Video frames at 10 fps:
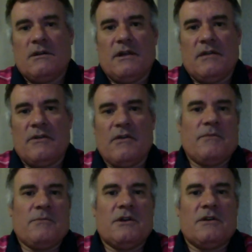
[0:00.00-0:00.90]
I saw
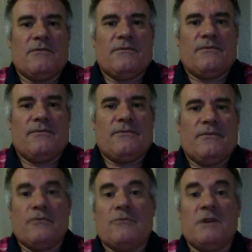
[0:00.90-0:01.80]
somebody on
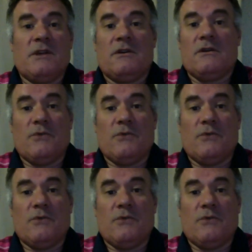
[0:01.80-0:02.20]
social media,